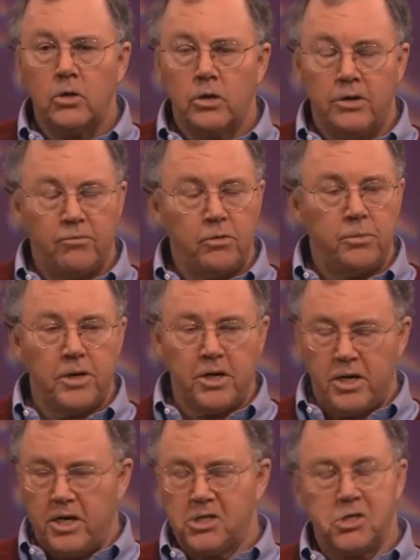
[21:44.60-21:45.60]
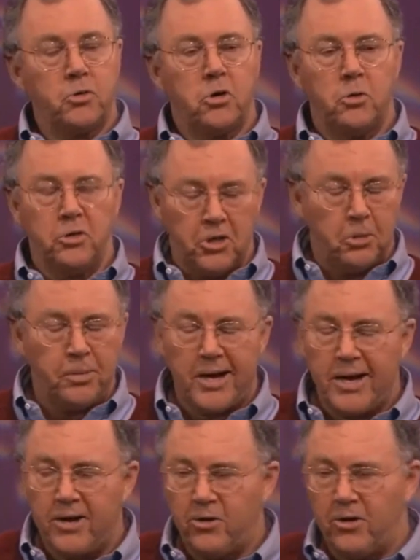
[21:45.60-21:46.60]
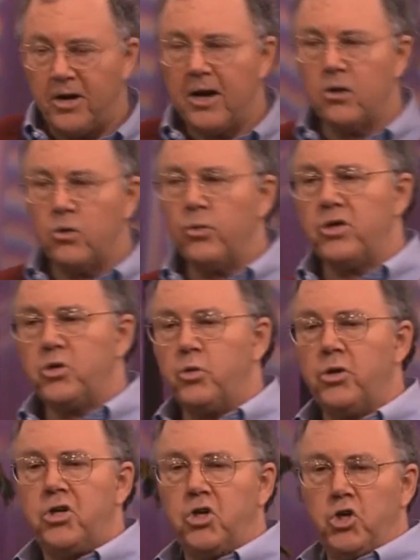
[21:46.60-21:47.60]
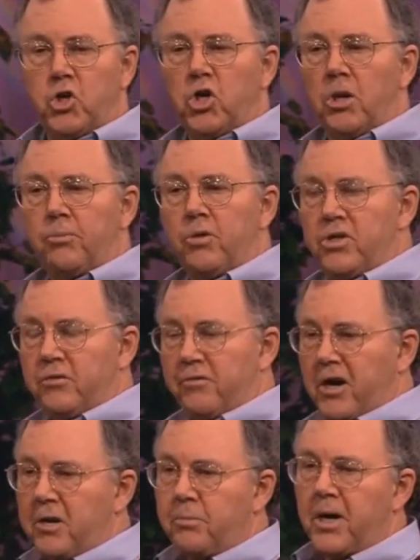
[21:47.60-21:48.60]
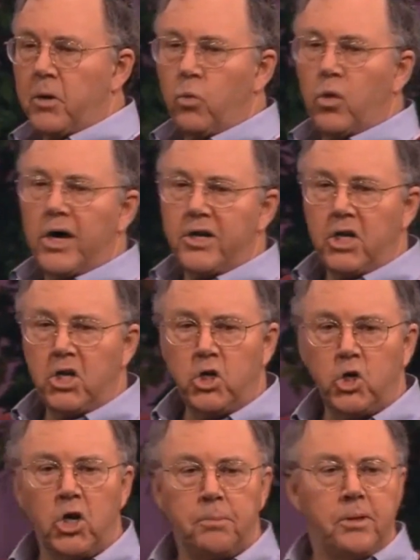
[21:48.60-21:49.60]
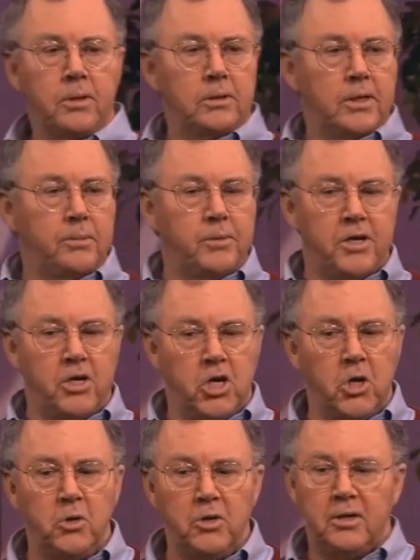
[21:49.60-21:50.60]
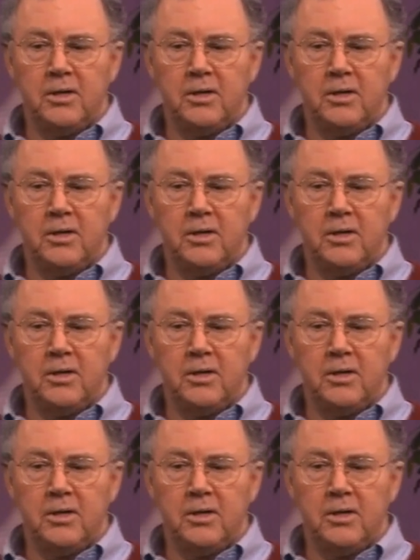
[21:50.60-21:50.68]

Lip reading: everybody has their own little pattern. How do we do it in Europe? We divide by what in Europe? Anybody know?